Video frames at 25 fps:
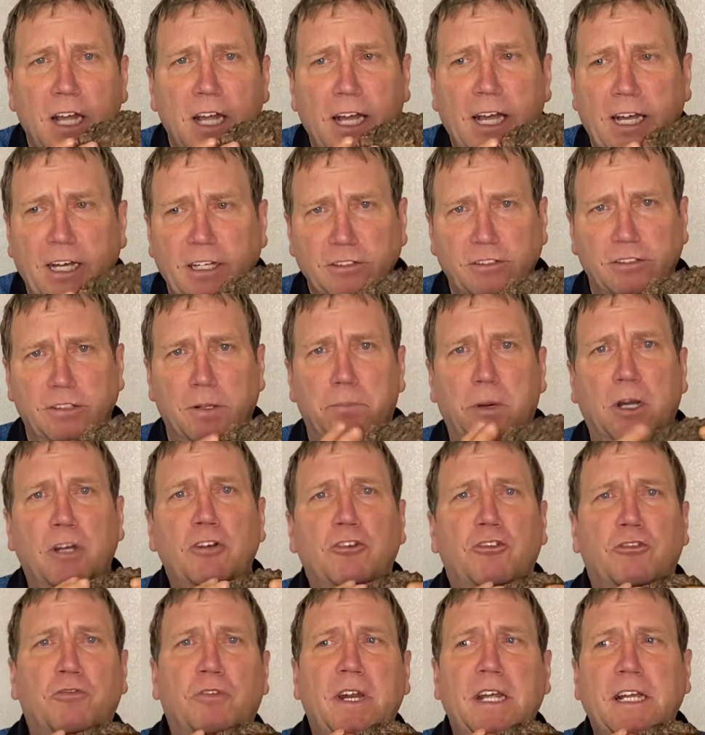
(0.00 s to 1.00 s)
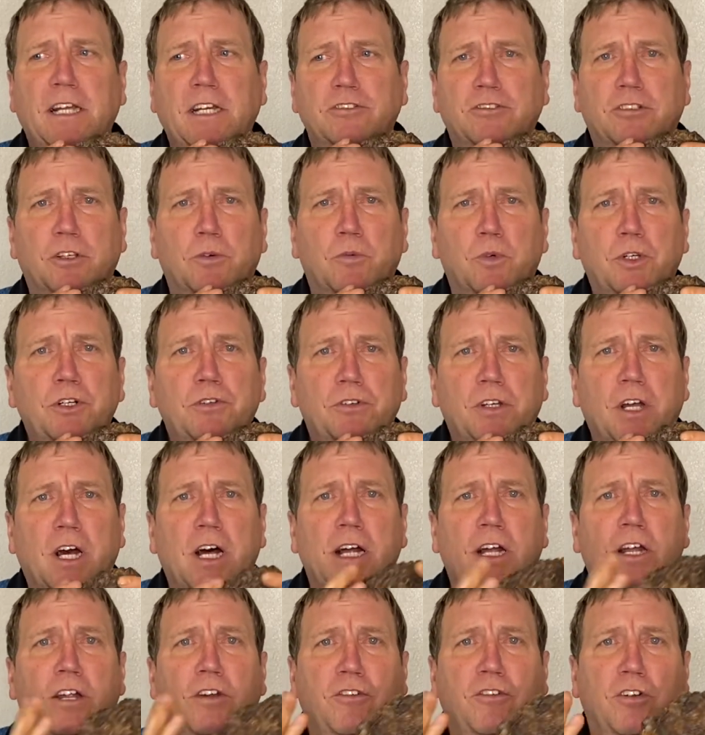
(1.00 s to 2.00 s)
is the birch tree gets a wound
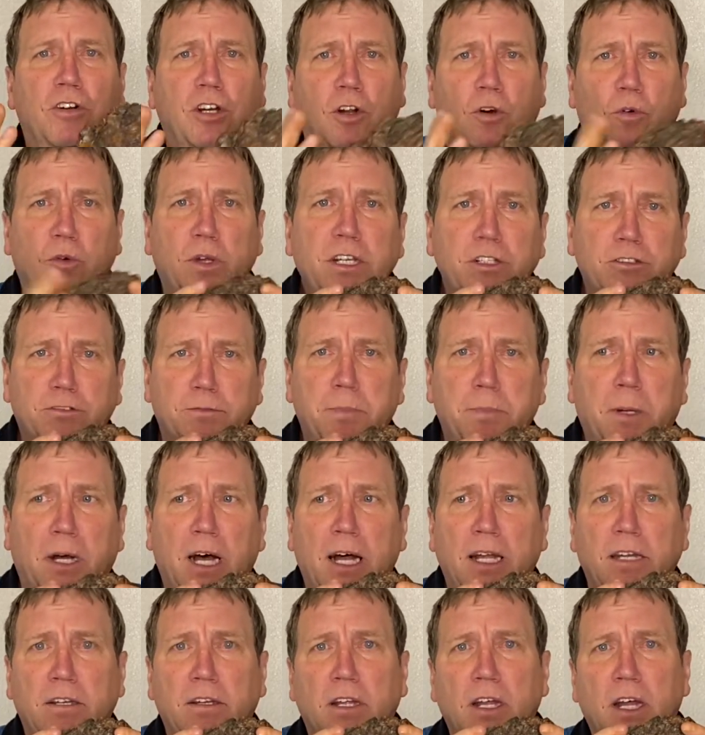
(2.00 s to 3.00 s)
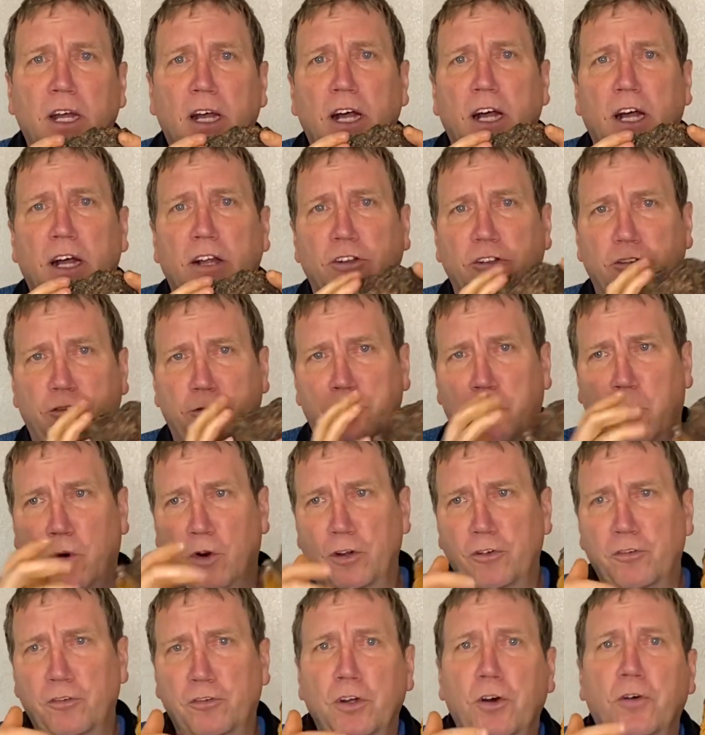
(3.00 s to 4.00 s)
on it or a weak spot. The
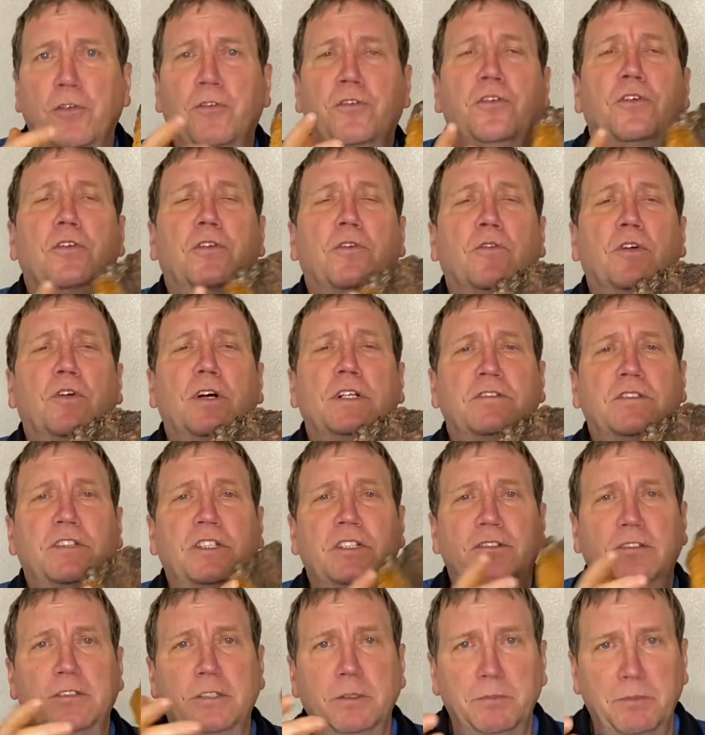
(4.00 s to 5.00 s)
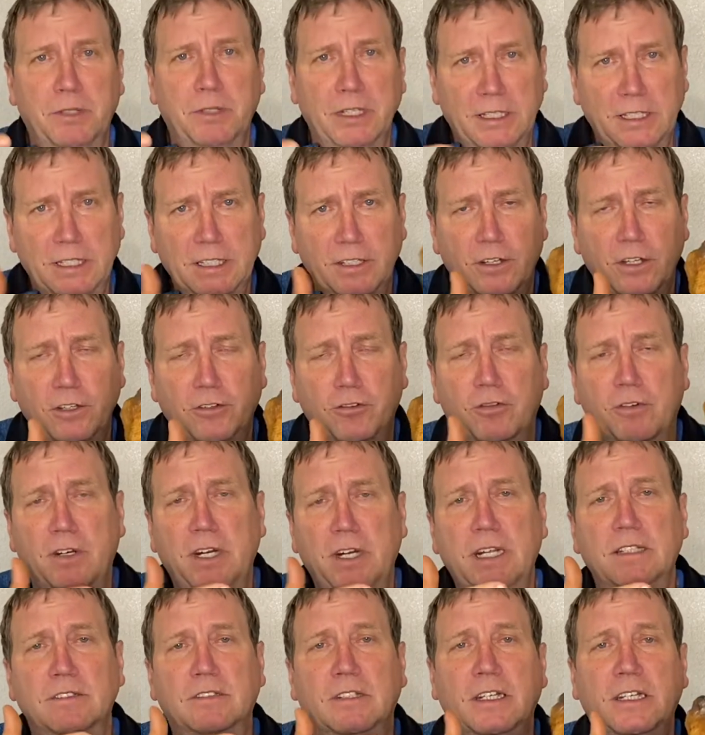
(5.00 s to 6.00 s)
spores go through the root system to heal the tree.
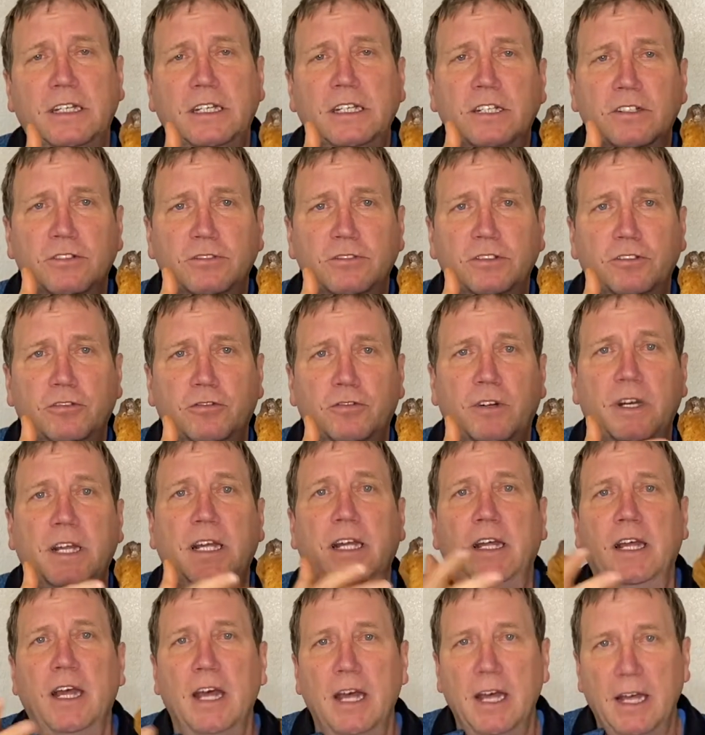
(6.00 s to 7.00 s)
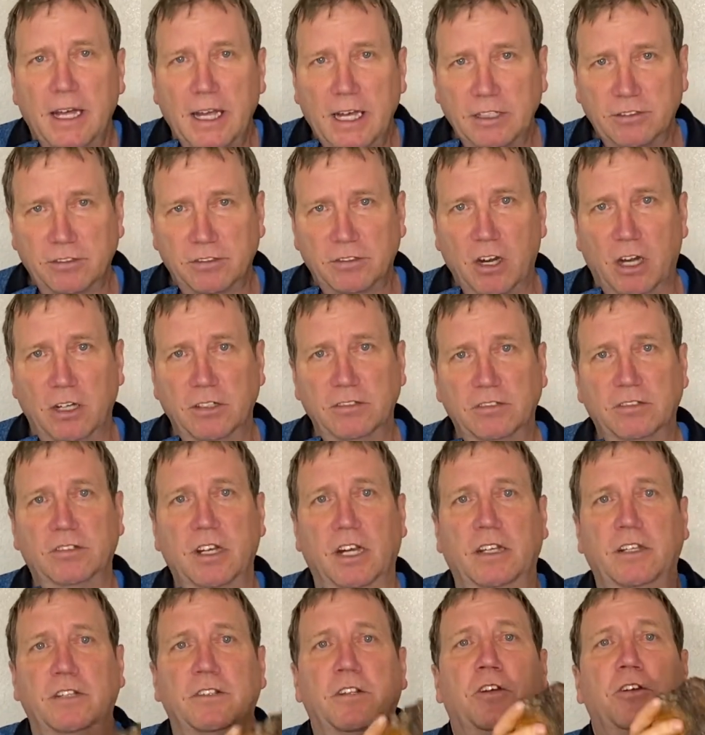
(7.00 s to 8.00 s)
As it heals the tree, it starts
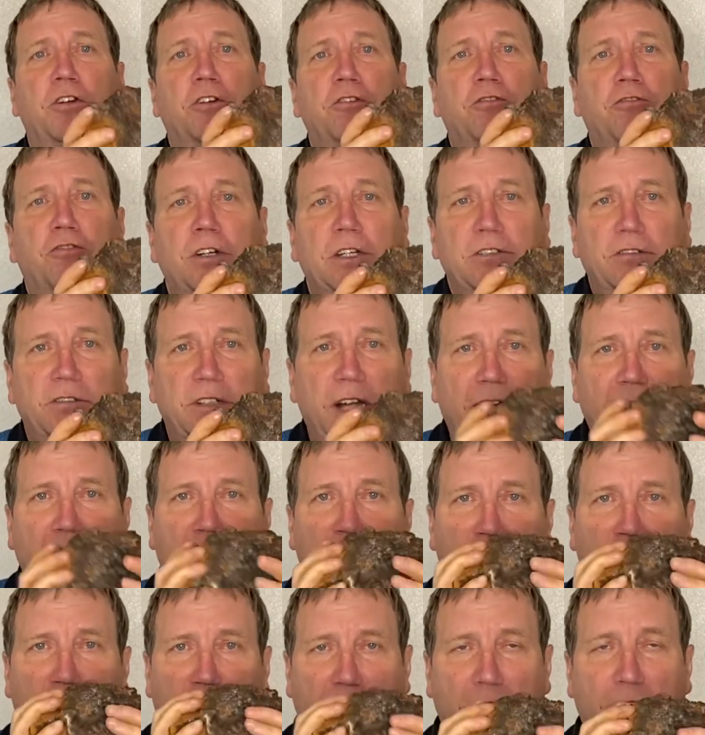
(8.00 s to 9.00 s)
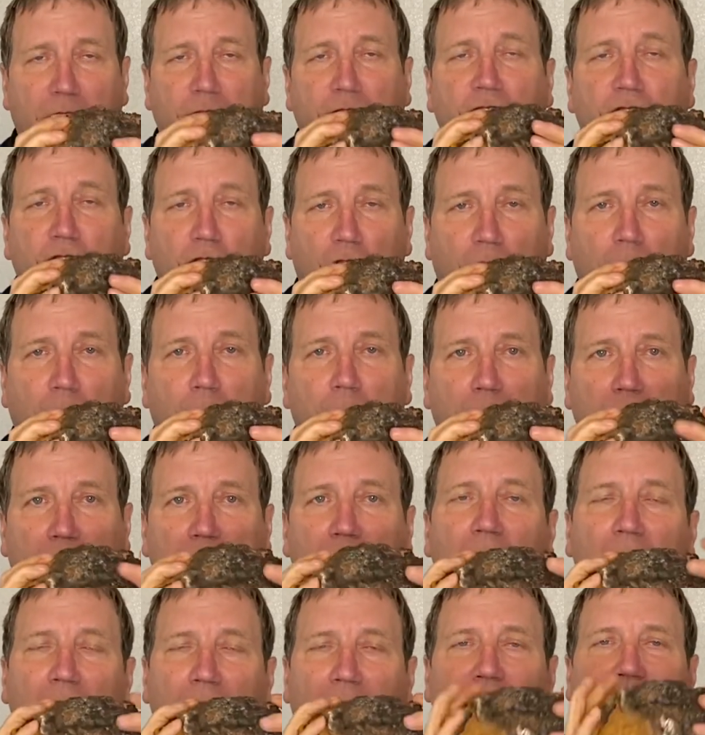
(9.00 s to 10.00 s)
sucking the nutrients out of the tree and storing this.
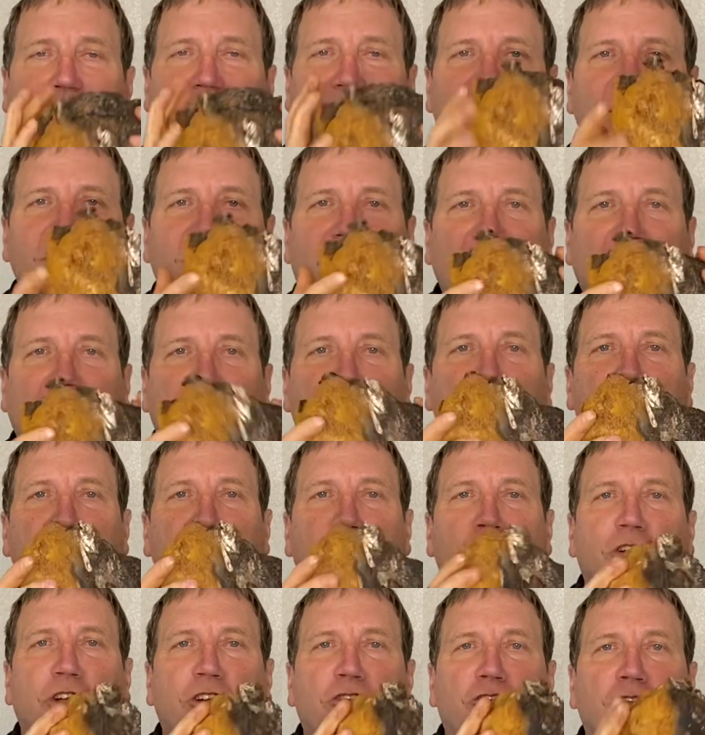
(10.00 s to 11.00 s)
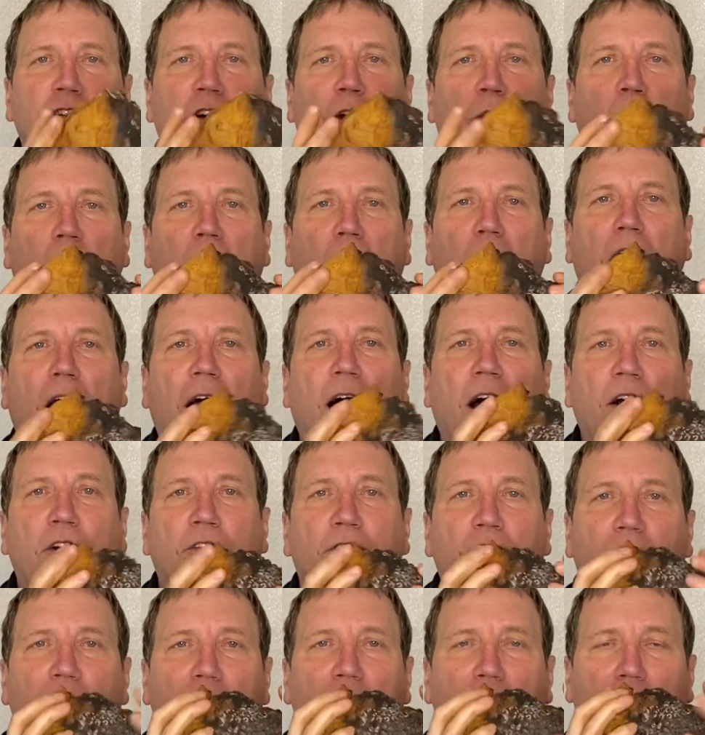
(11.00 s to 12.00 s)
This is like a nutritional warehouse